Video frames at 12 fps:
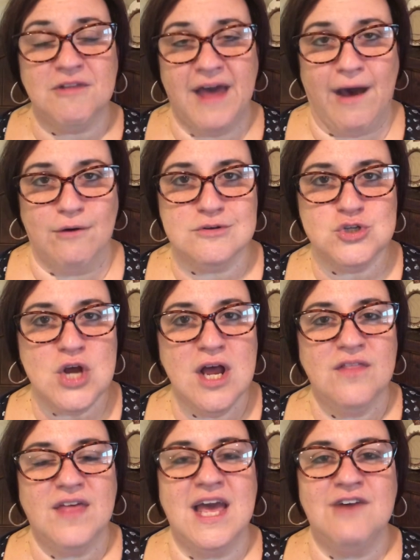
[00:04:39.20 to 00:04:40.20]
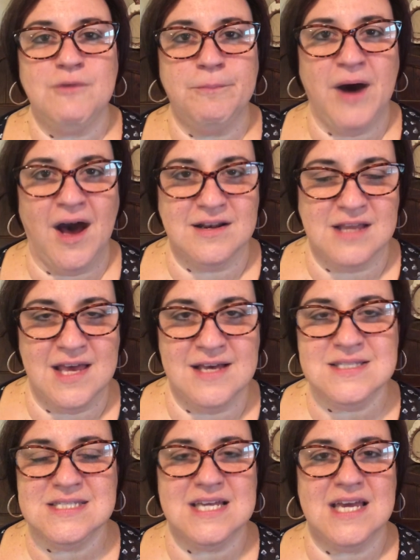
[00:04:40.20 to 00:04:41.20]
Lounge. They have a
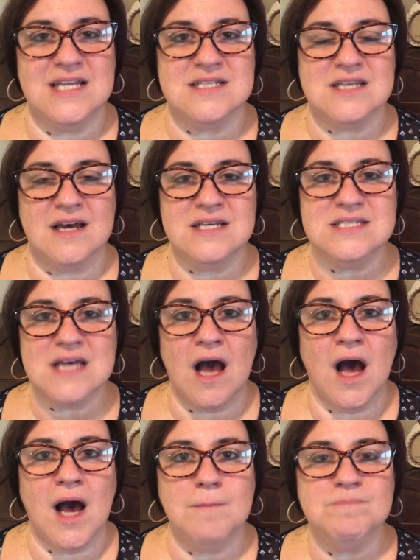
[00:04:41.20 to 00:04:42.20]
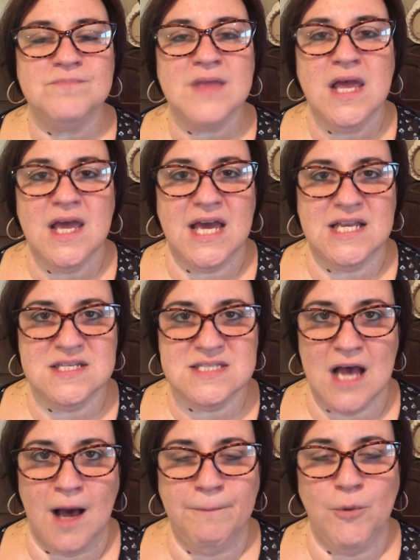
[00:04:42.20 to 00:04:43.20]
podcast. It is
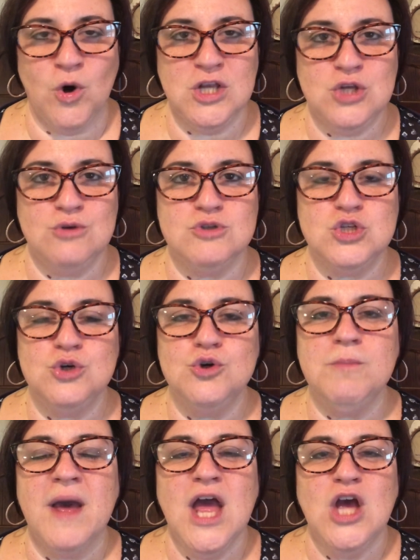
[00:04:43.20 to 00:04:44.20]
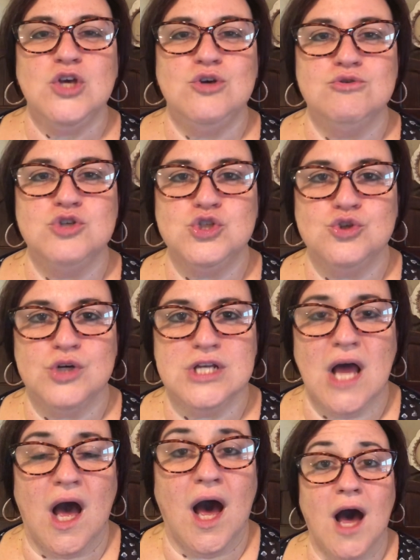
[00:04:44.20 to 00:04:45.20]
up on YouTube. You
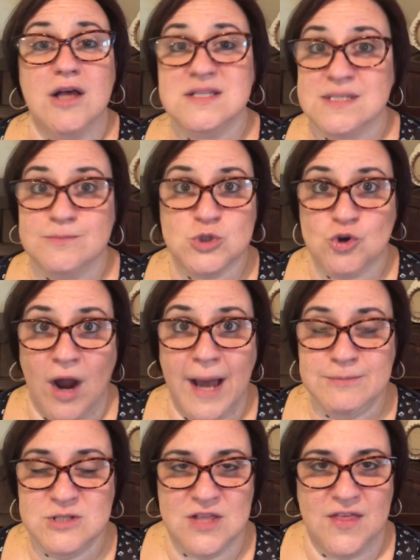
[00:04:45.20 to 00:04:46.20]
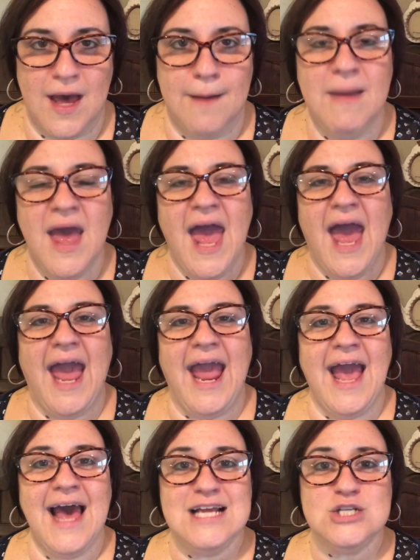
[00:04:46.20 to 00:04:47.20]
should subscribe to them
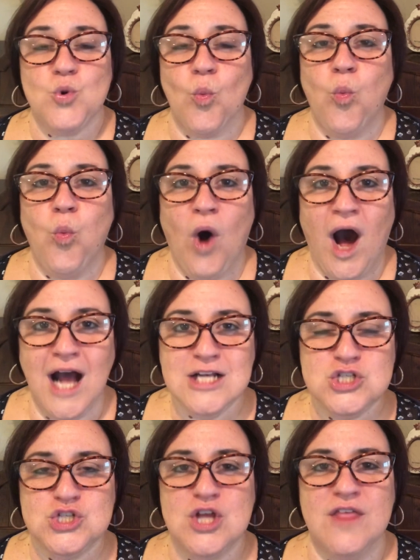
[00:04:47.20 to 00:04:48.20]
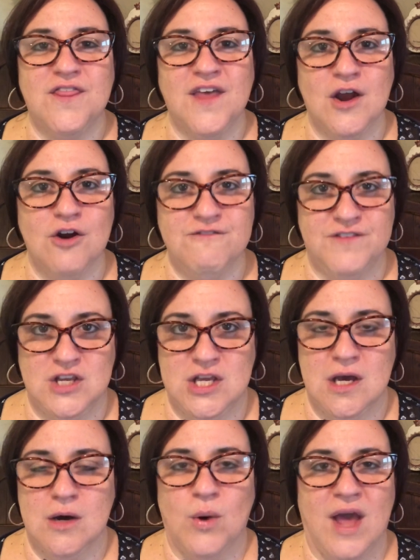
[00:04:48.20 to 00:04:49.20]
and watch their
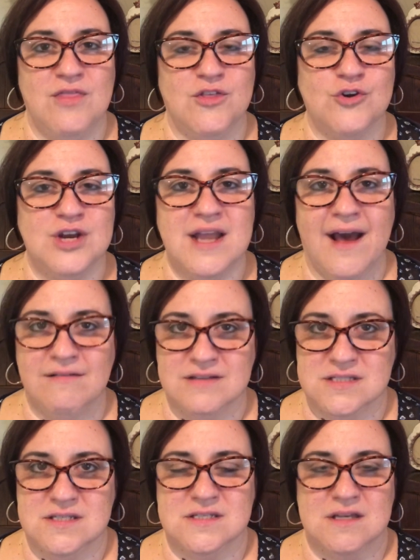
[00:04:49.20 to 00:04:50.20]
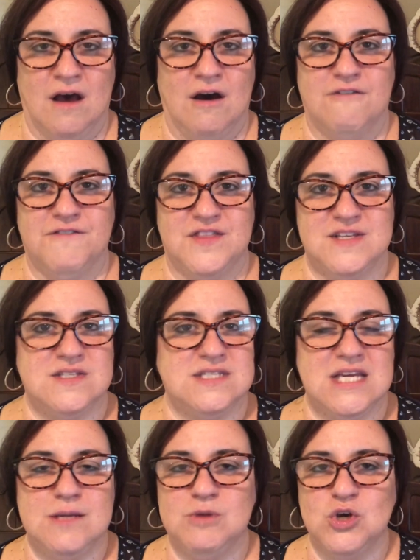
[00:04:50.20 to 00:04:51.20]
video and their analysis of this
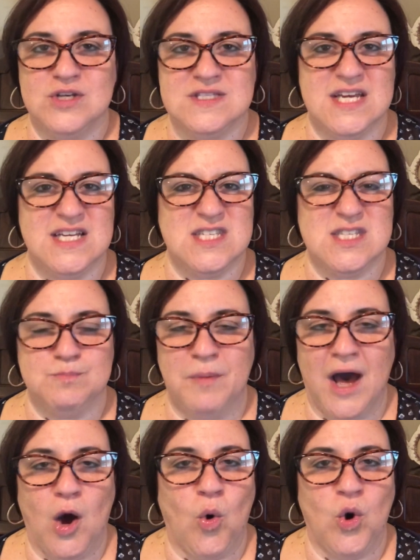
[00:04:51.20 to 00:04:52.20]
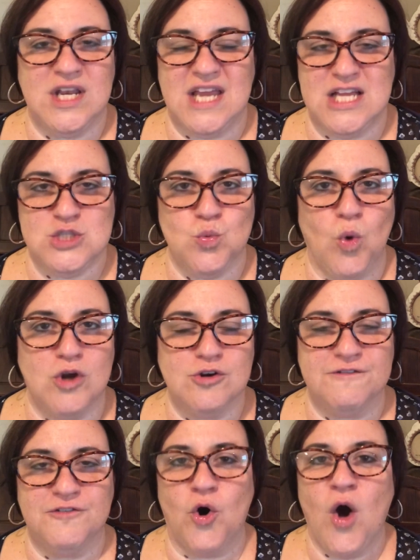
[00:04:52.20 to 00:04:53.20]
scene because it's spot on. It's
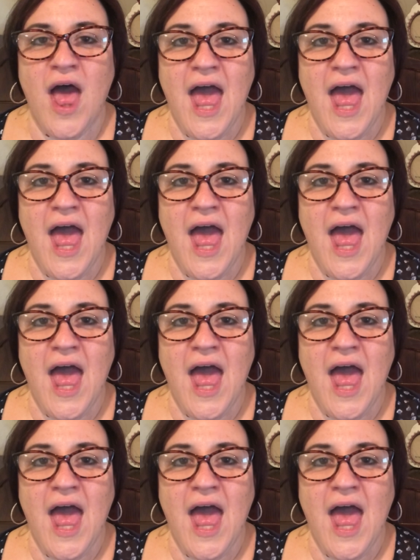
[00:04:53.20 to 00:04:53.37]
wonderful.